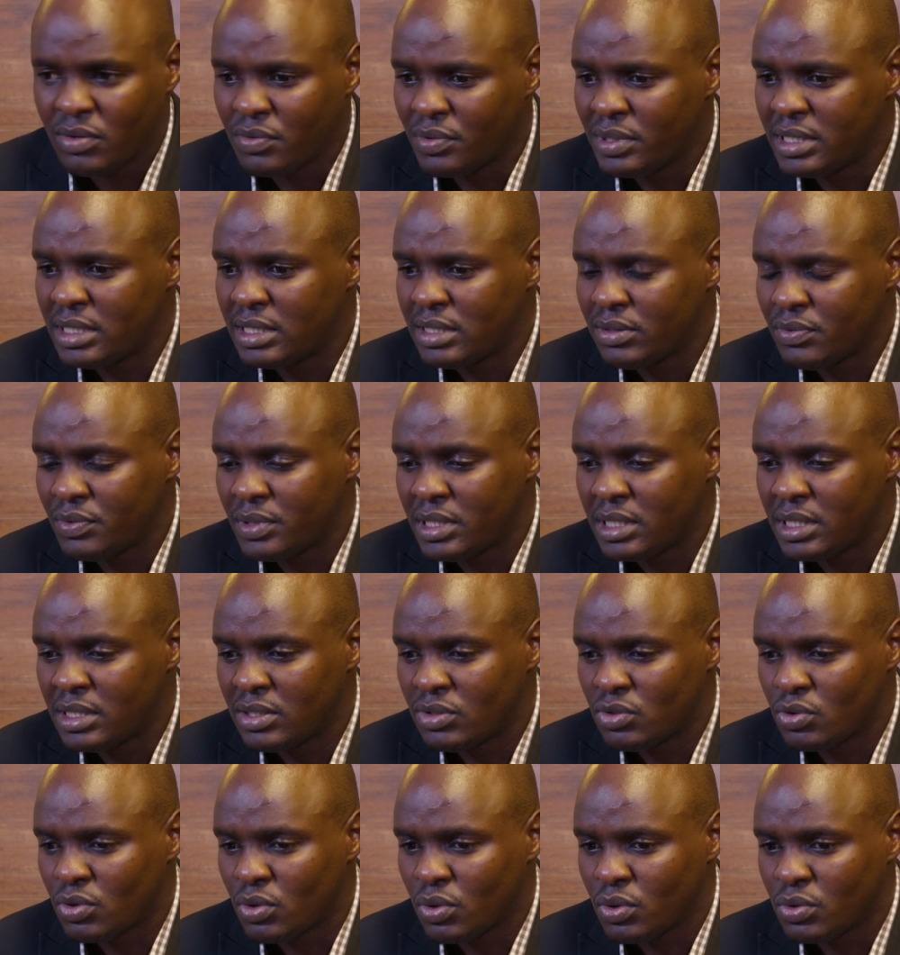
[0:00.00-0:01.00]
which
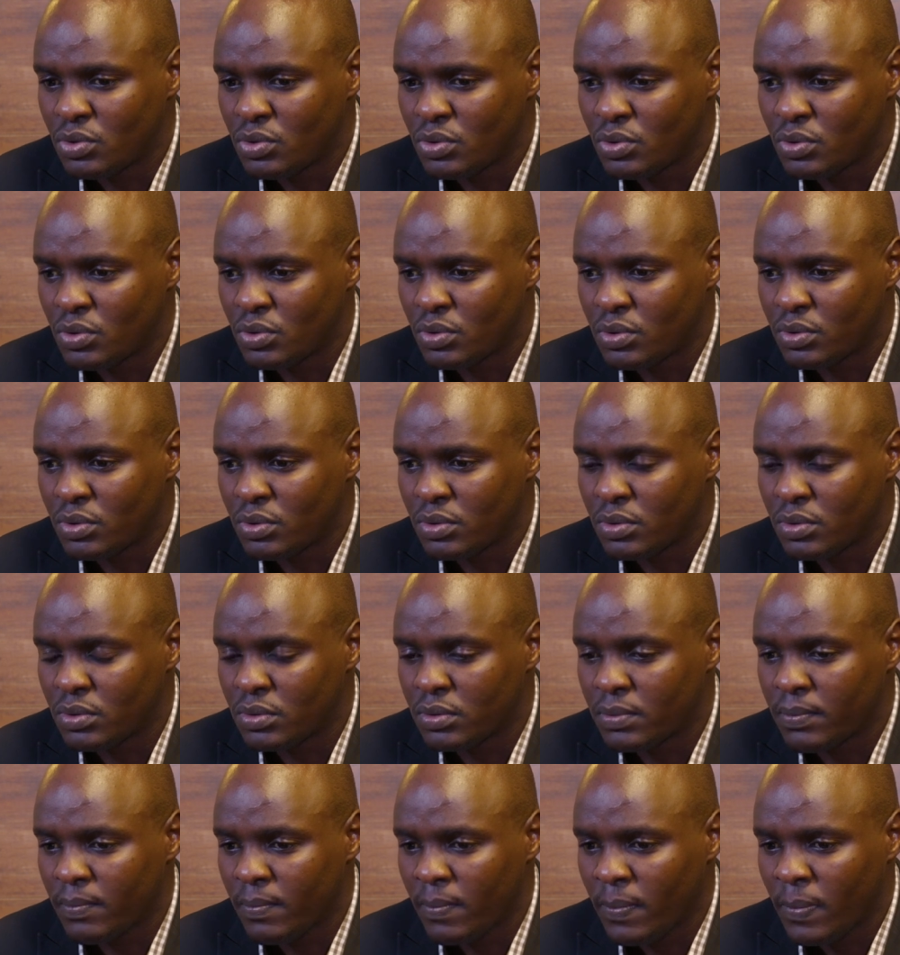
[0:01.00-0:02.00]
sought
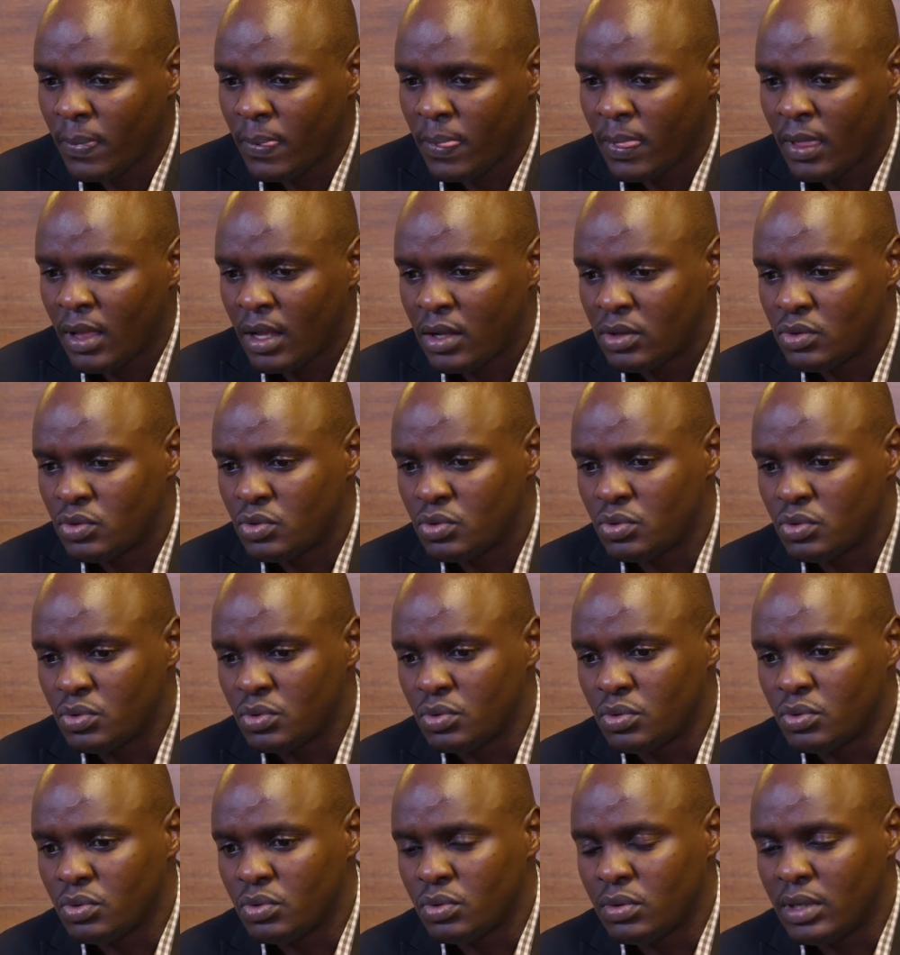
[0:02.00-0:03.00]
to
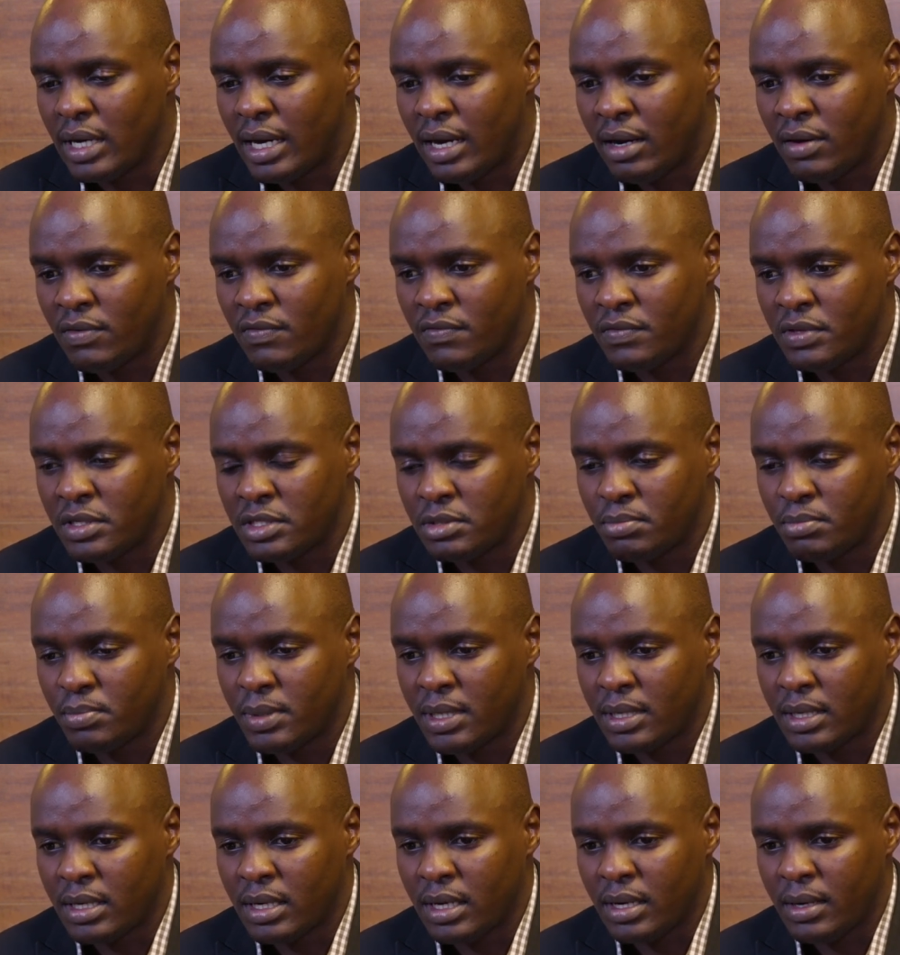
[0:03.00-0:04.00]
have the
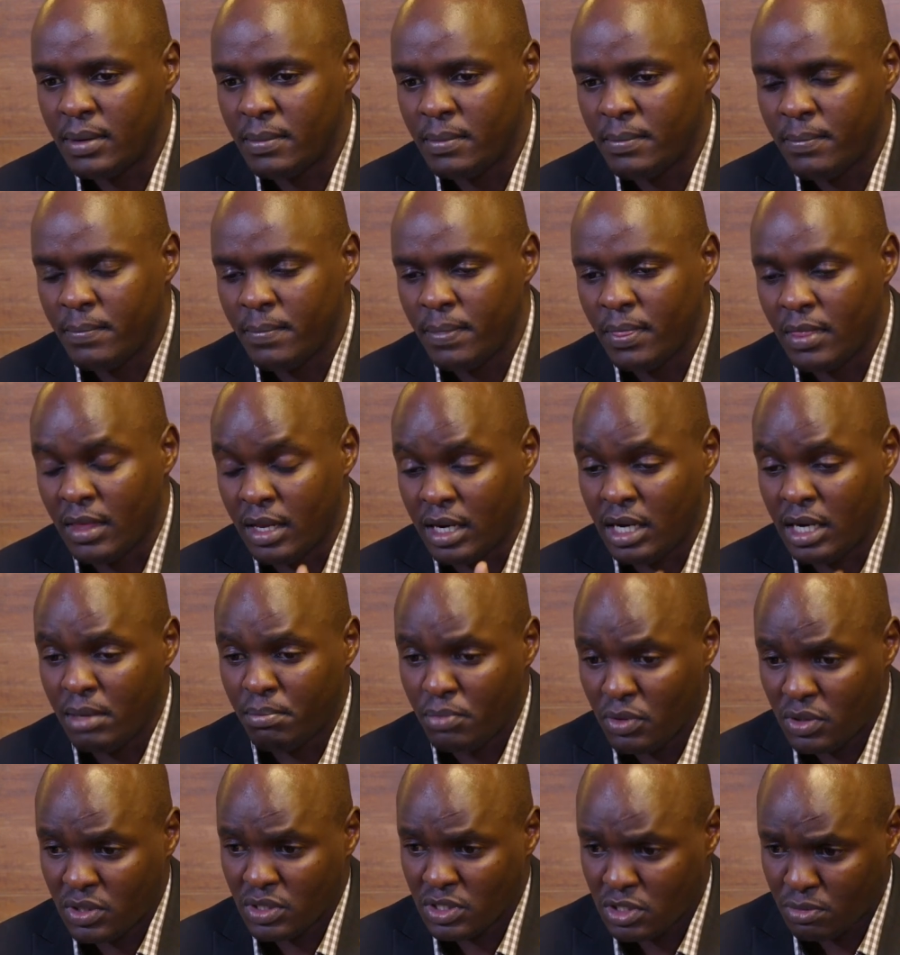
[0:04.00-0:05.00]
Speaker, mm-hmm. the
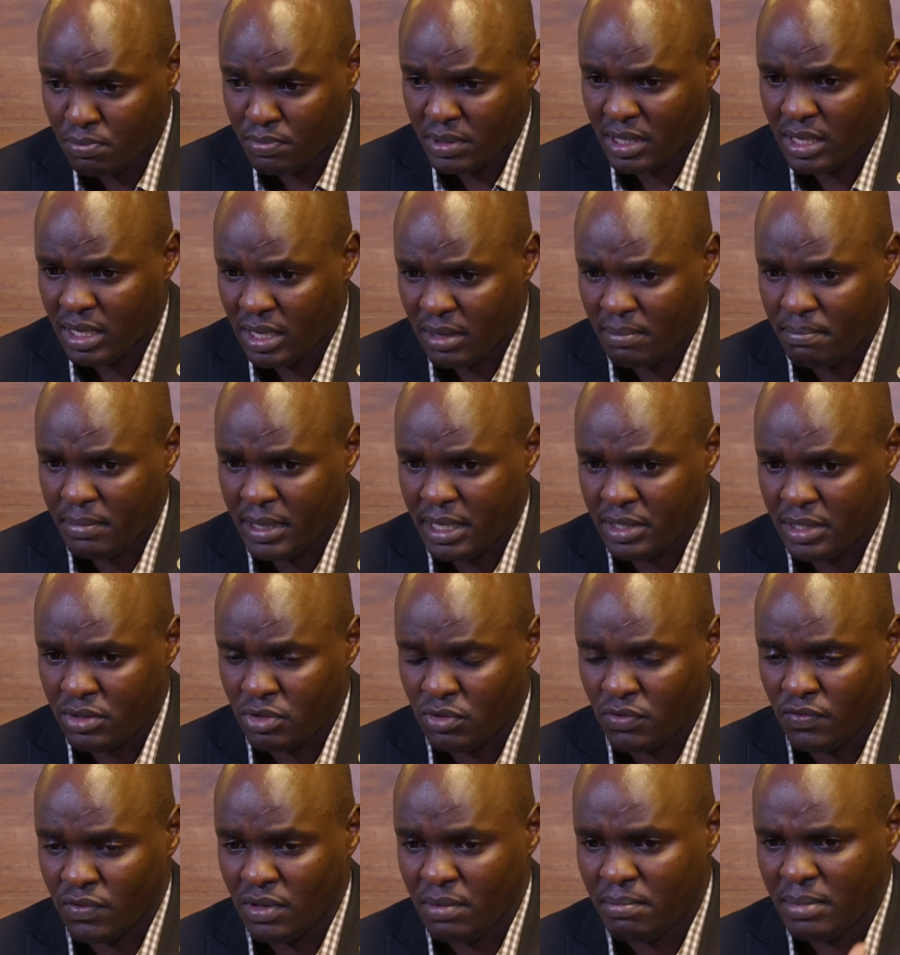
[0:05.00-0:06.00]
Deputy Speaker, part
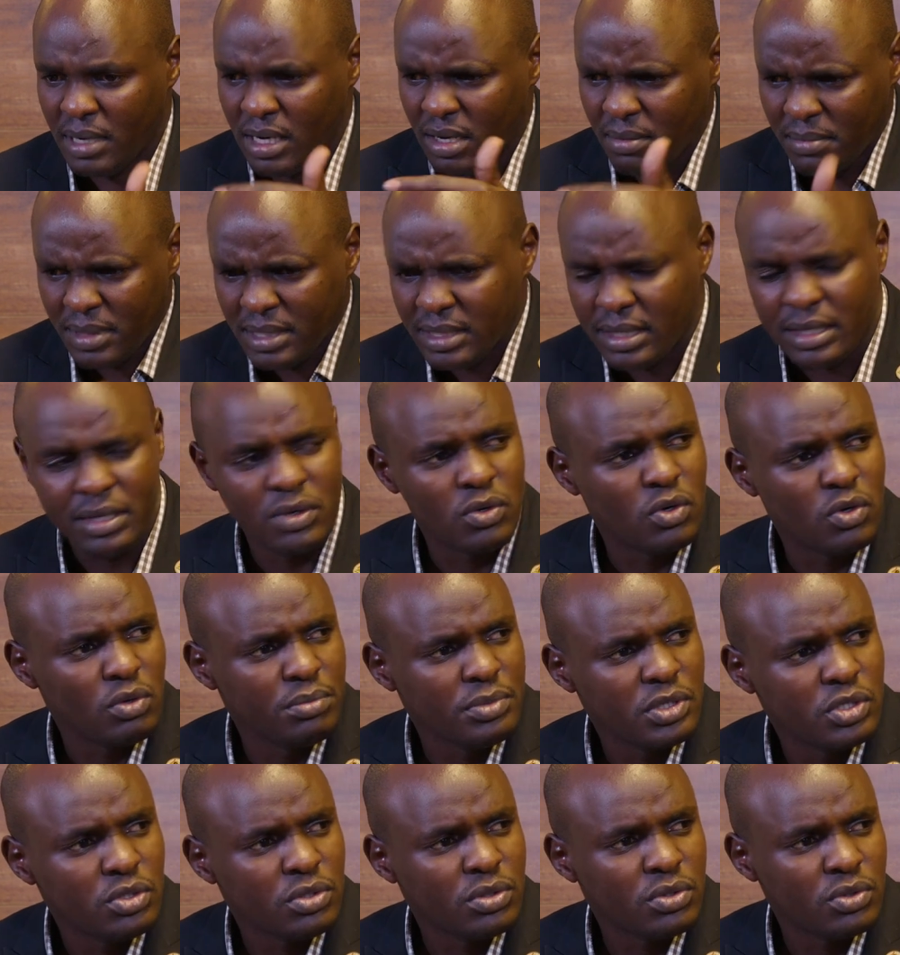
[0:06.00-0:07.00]
of the Parliamentary
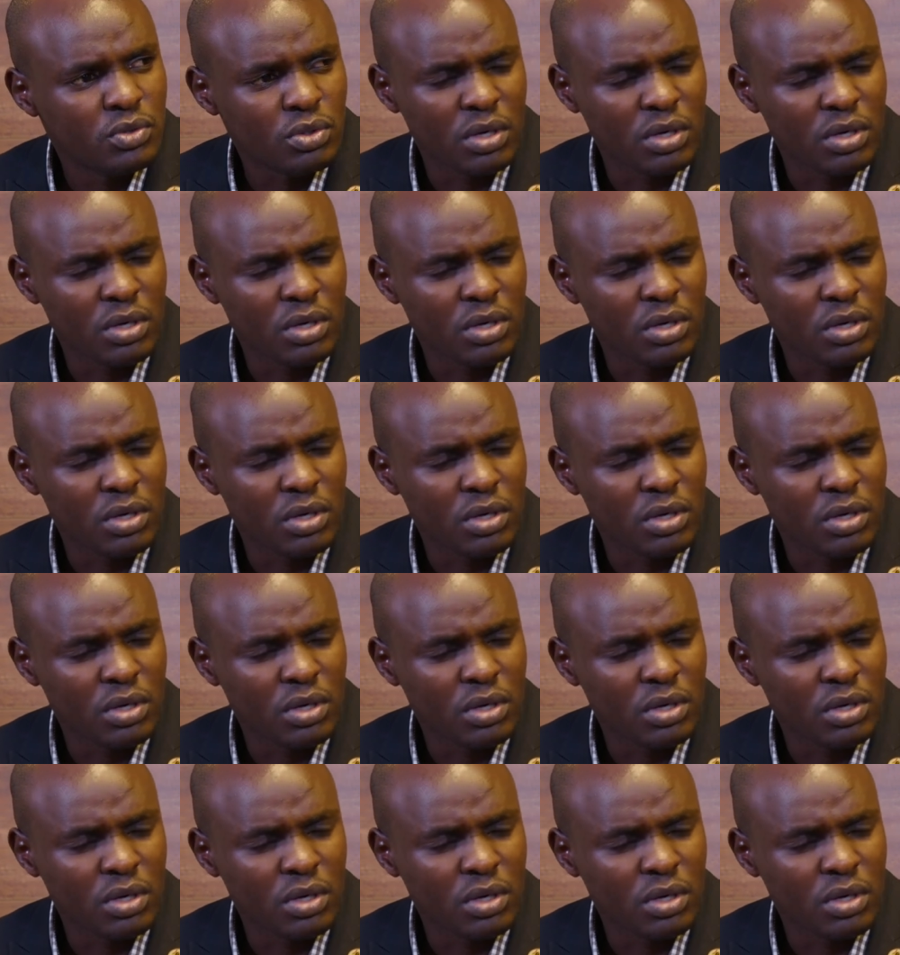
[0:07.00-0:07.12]
Commission.